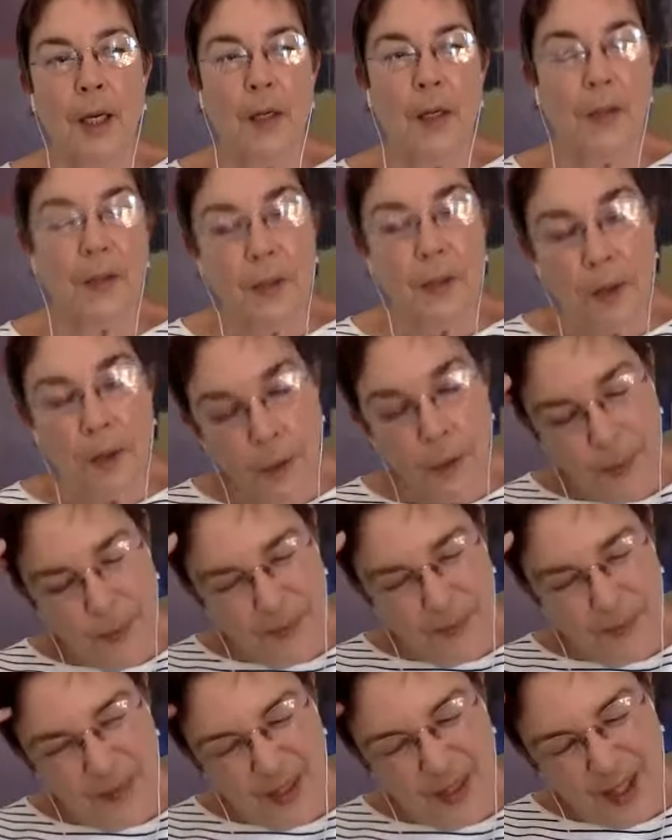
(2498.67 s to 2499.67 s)
So
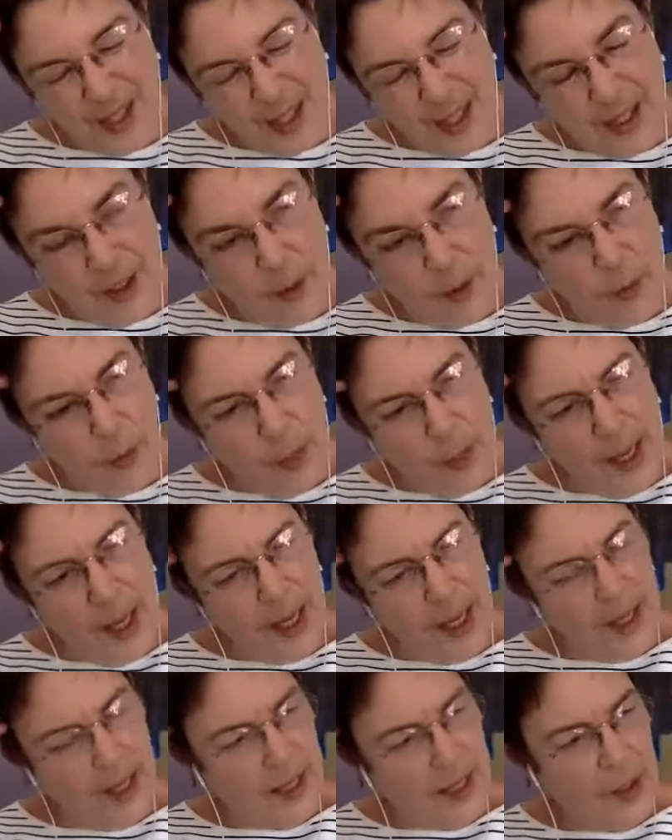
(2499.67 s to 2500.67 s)
in a
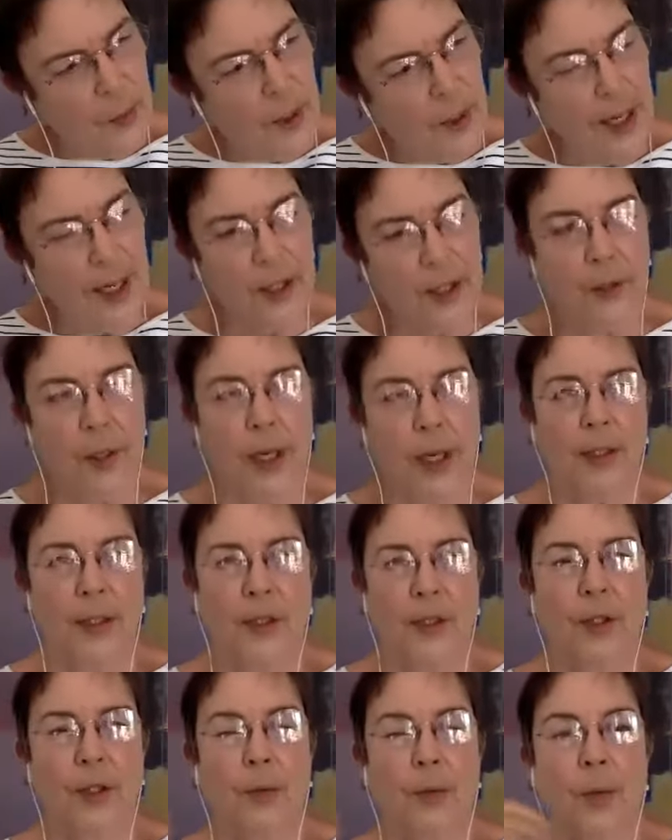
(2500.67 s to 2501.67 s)
way, that's what I tried
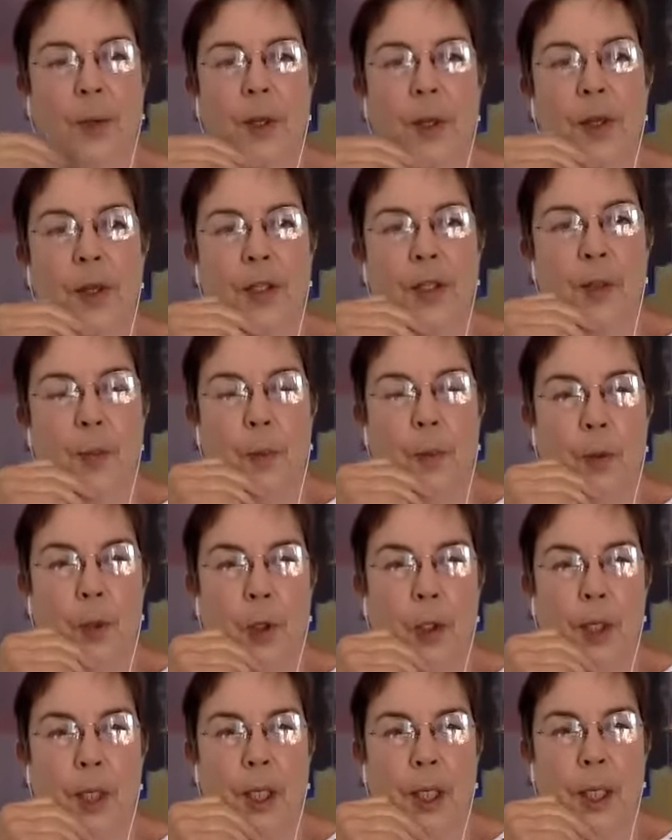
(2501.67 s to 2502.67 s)
to do with this
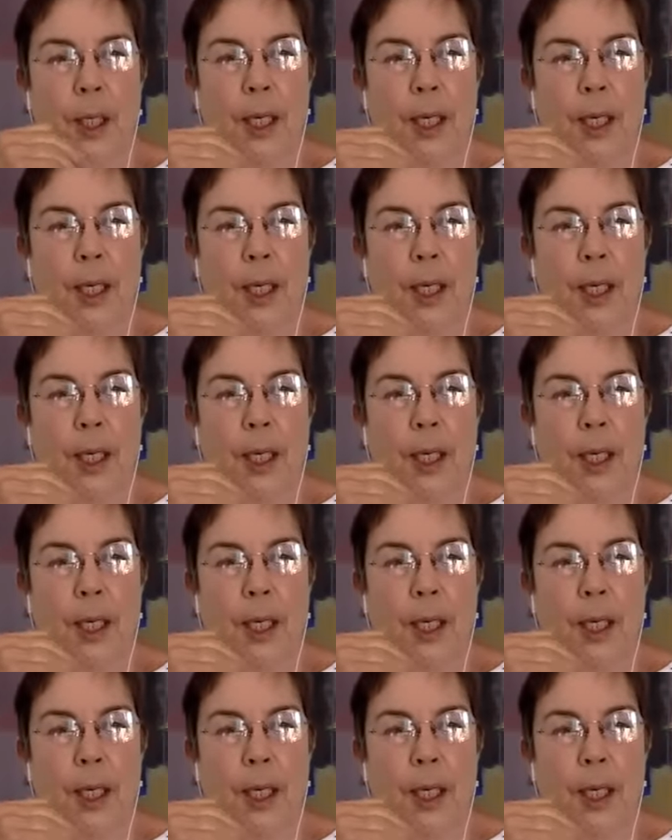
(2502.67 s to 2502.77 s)
book,